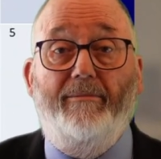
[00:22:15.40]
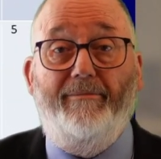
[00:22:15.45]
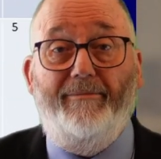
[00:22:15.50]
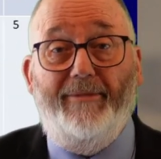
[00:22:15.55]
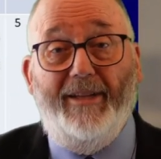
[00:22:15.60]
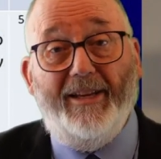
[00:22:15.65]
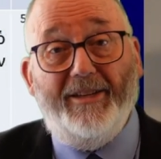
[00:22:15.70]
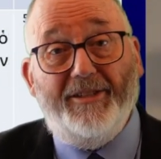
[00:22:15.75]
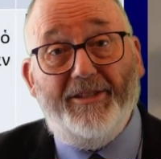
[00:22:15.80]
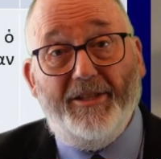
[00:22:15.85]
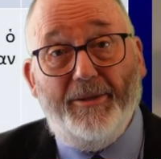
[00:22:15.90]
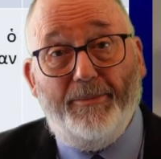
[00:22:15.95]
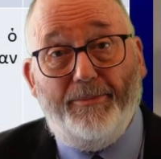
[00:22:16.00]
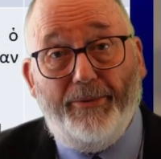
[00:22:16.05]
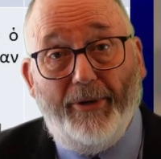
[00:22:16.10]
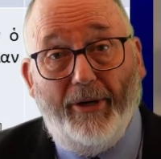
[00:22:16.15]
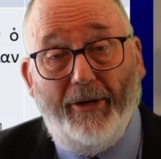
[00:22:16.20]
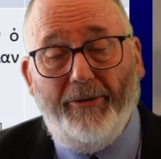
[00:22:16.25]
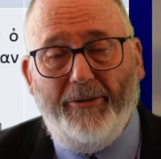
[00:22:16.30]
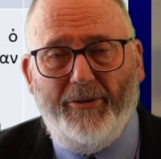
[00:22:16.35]
let us
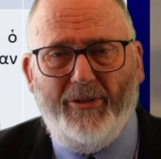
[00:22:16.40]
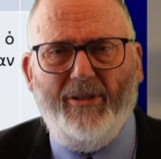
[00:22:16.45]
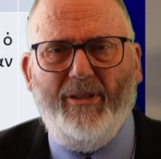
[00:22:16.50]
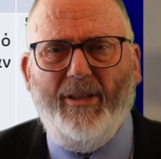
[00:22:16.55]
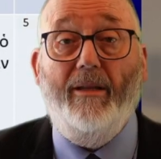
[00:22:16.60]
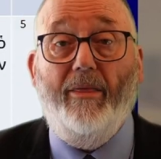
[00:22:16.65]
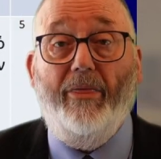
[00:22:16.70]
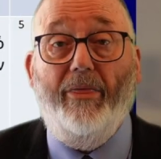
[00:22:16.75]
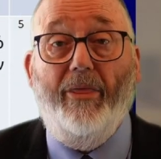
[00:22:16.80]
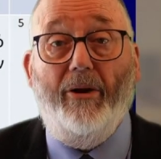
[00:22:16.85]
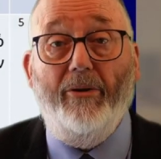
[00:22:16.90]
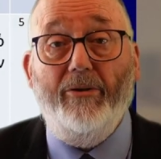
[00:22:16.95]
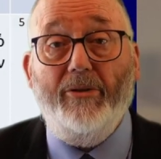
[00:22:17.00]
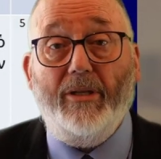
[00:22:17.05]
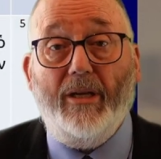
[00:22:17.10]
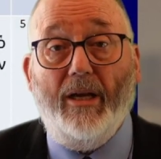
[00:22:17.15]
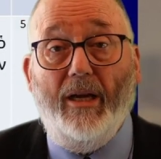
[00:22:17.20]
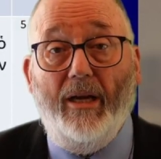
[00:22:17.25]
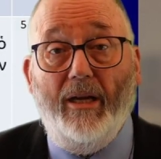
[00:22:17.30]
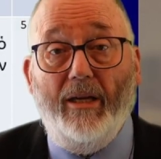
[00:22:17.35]
approach, those
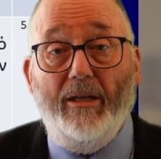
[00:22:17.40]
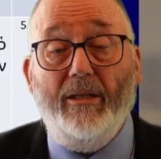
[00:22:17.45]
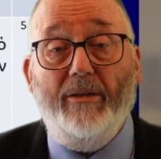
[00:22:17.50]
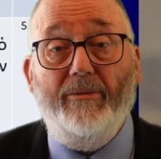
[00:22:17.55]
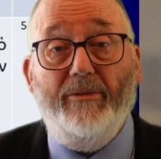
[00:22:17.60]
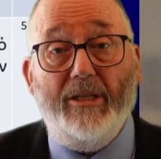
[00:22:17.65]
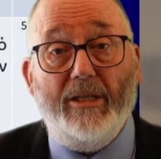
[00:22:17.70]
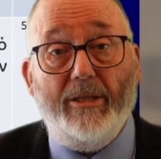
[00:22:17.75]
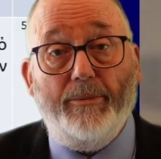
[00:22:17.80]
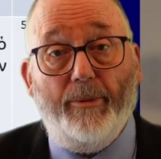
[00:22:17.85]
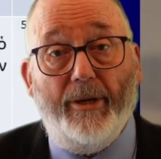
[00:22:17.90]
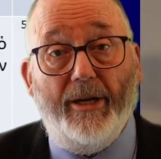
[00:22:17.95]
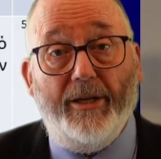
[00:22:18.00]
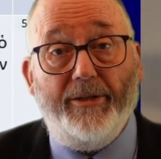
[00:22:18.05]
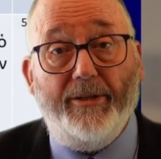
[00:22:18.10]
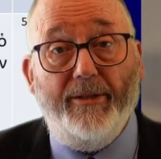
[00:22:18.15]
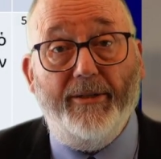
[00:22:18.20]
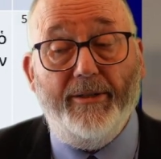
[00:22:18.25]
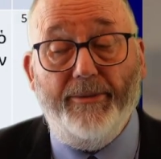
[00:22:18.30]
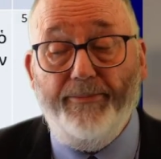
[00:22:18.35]
kind of
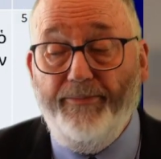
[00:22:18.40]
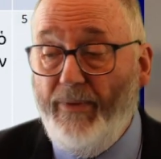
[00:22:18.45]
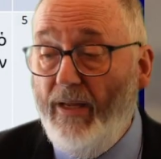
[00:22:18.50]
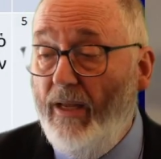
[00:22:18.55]
expressions.